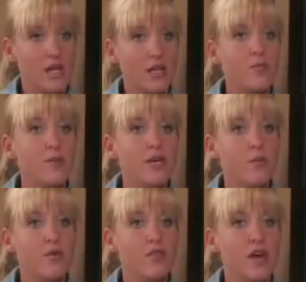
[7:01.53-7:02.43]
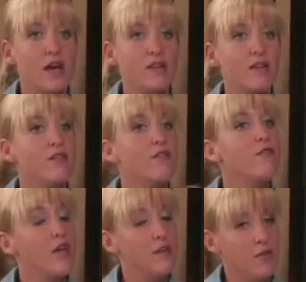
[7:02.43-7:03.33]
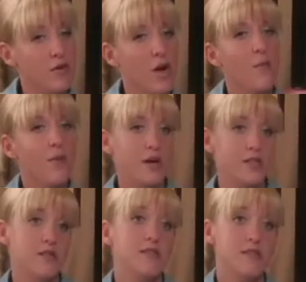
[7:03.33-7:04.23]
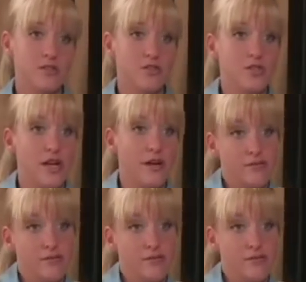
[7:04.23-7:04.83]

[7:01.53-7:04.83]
Let's begin with the ideas that favor a positive decision today.